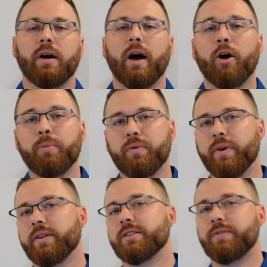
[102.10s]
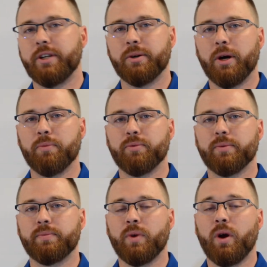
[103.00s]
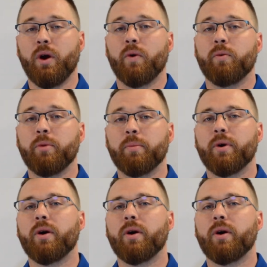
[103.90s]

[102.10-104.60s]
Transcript: I hope you found this video helpful. Remember,